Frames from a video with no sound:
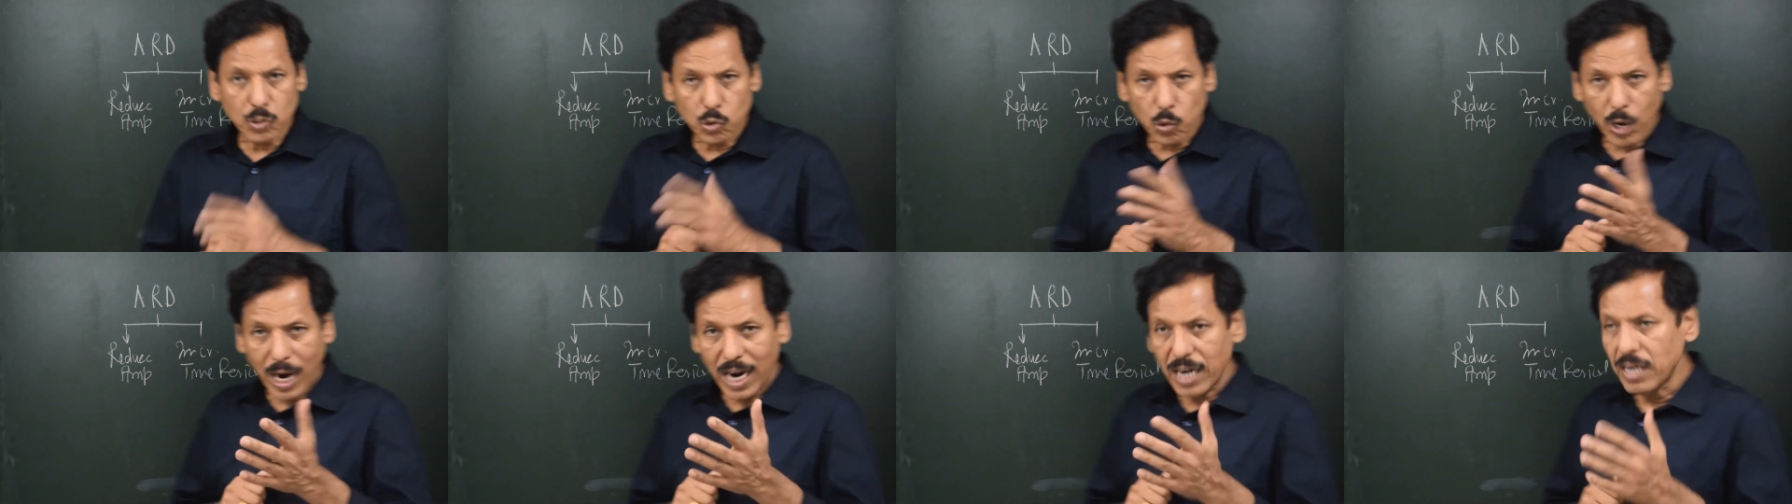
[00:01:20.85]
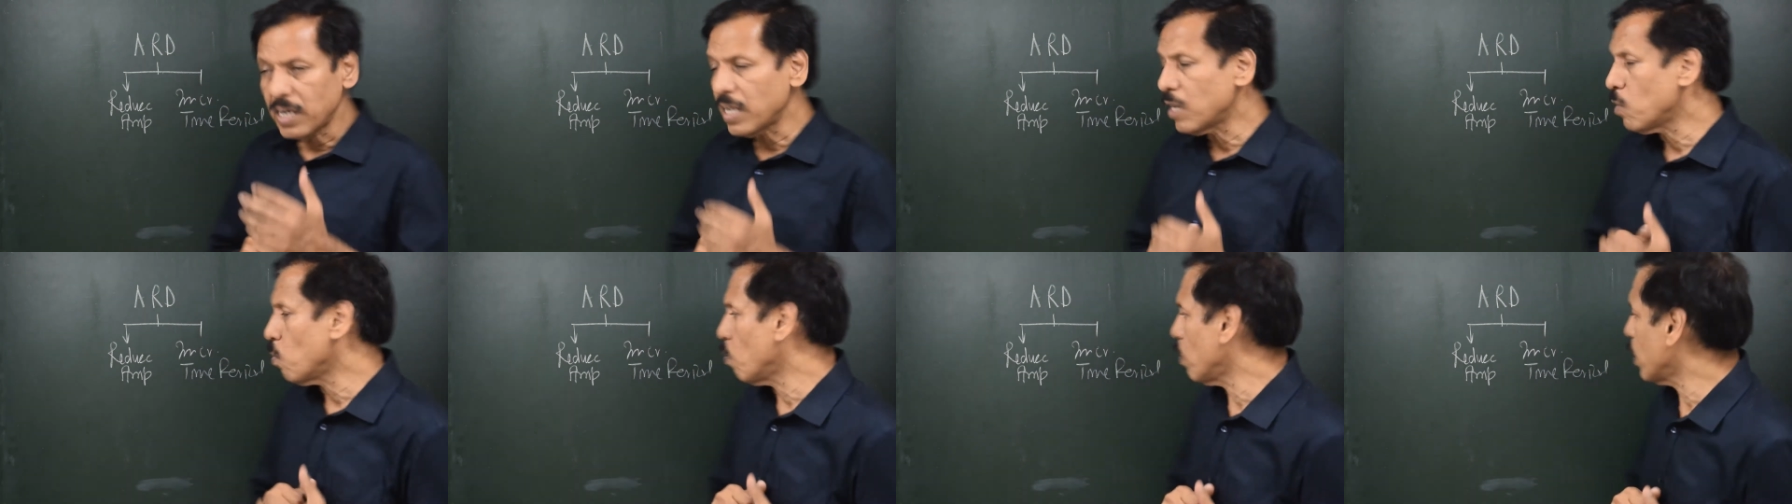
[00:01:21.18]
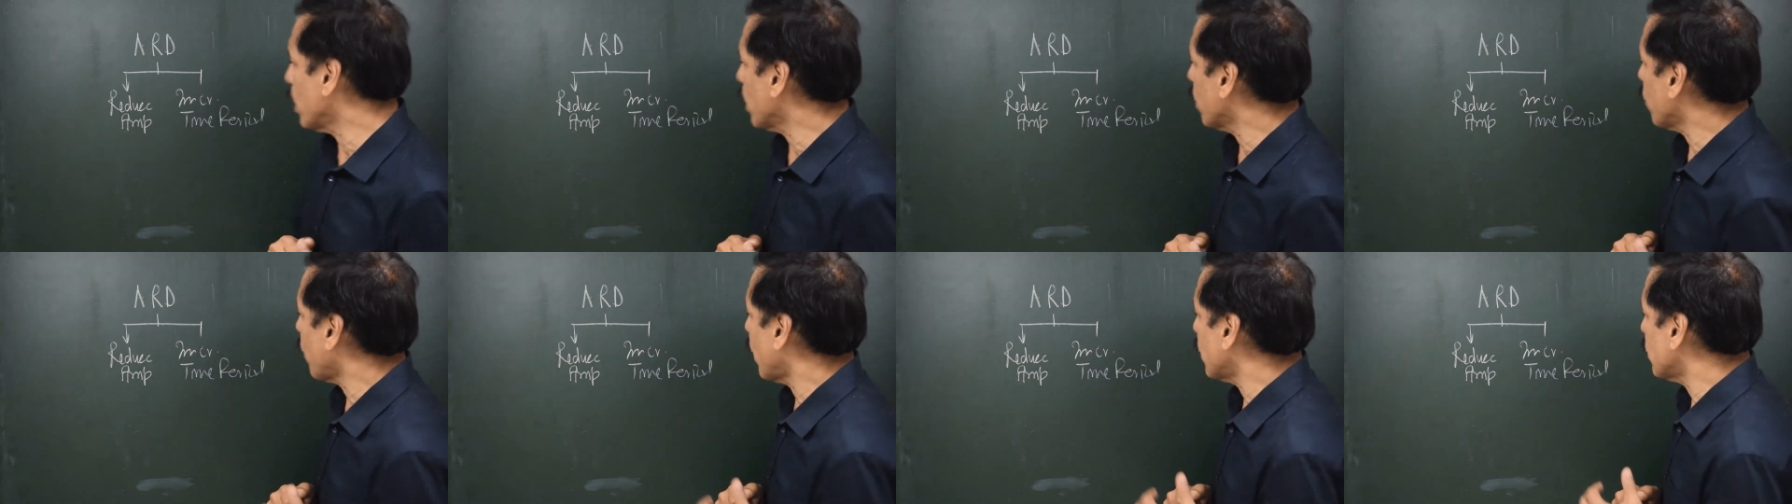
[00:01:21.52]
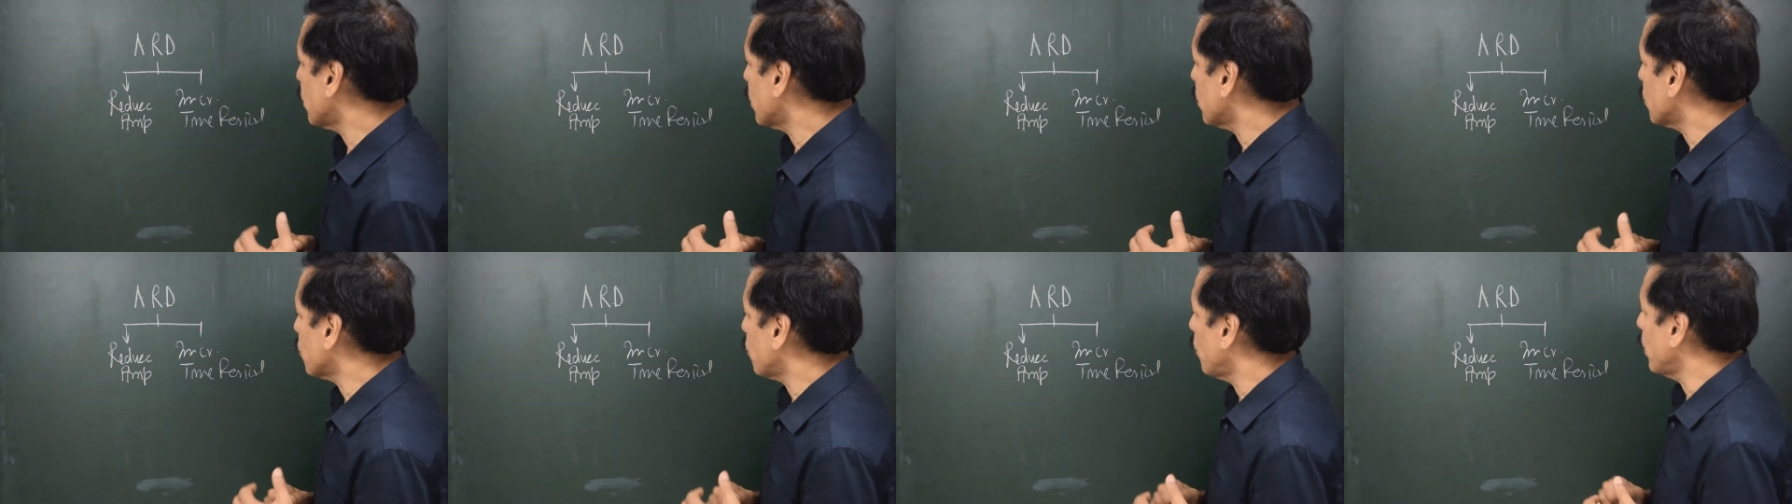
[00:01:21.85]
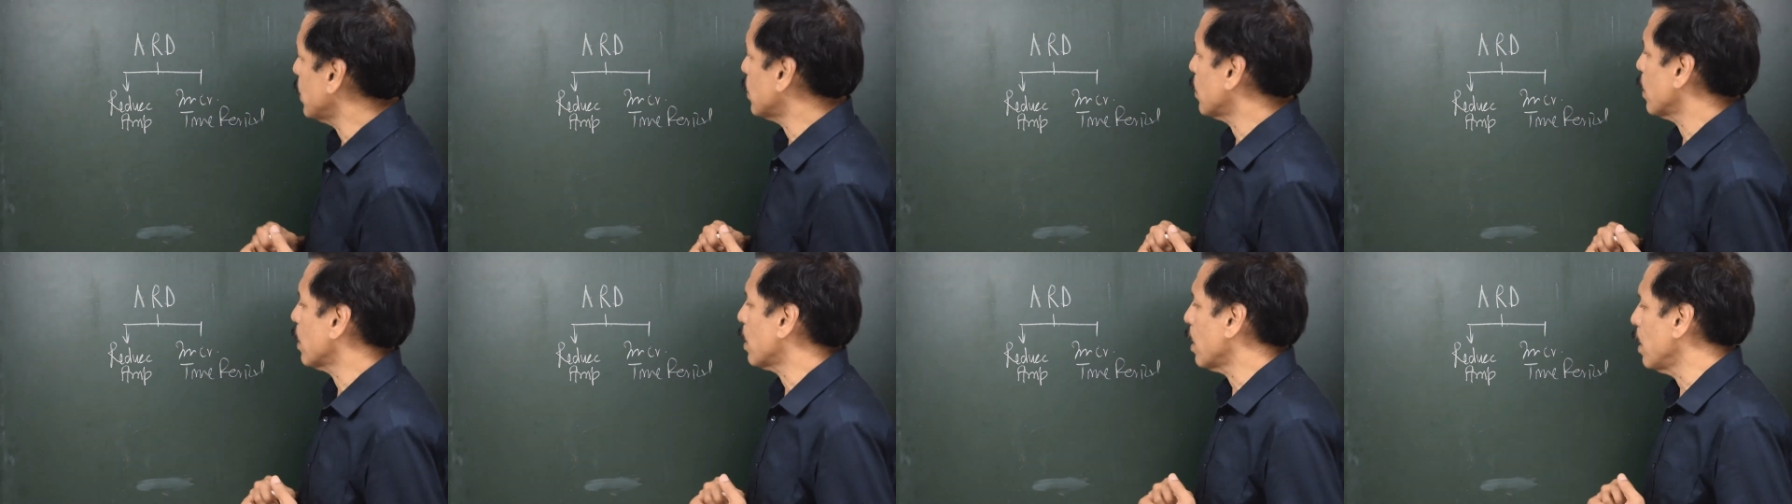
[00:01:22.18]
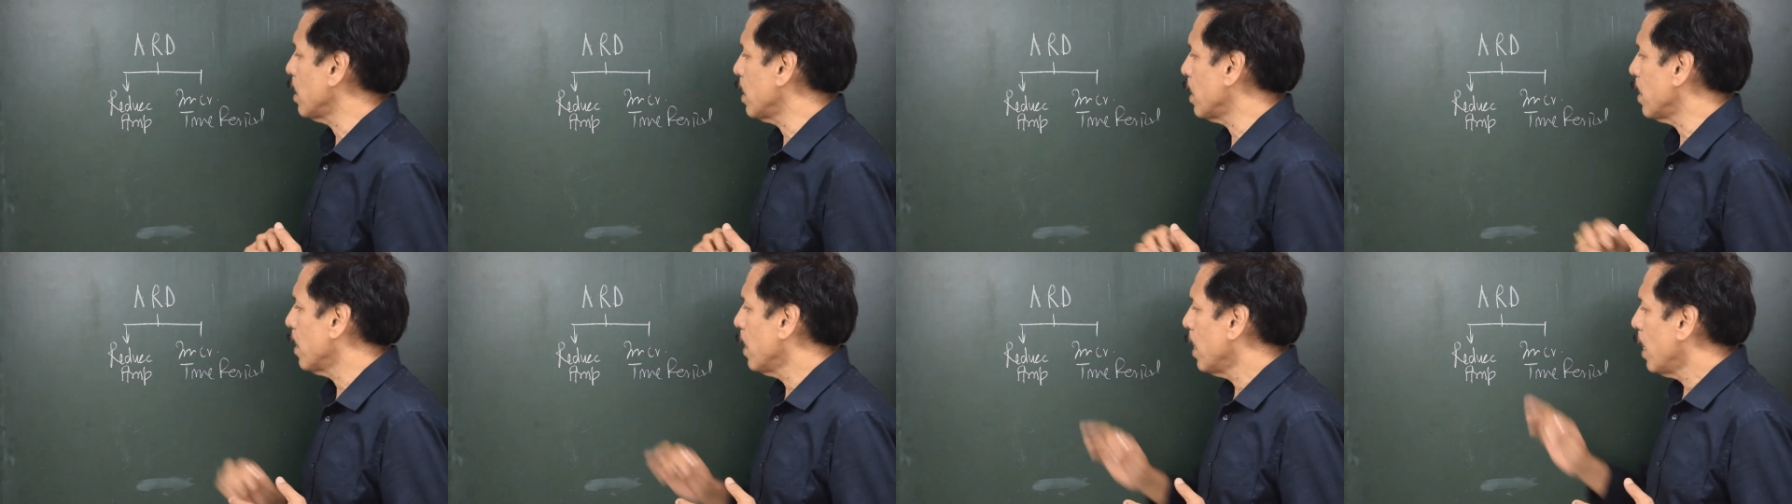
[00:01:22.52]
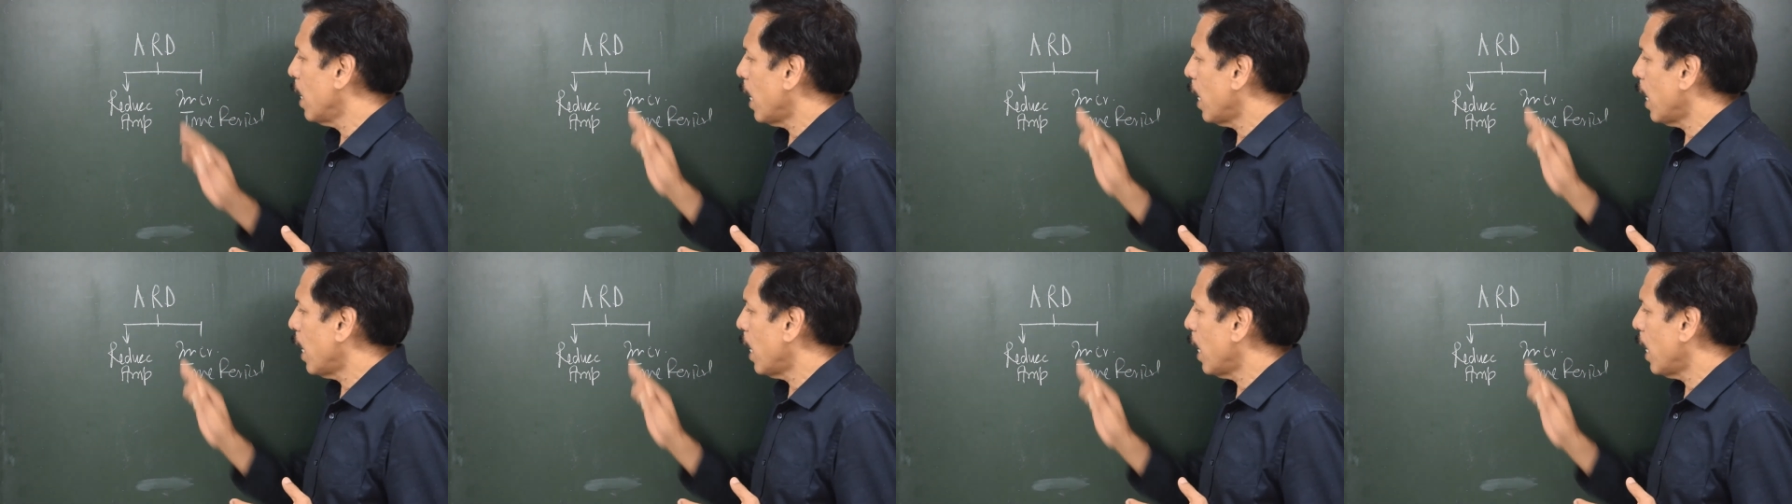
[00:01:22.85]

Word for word: So anti-rolling devices basically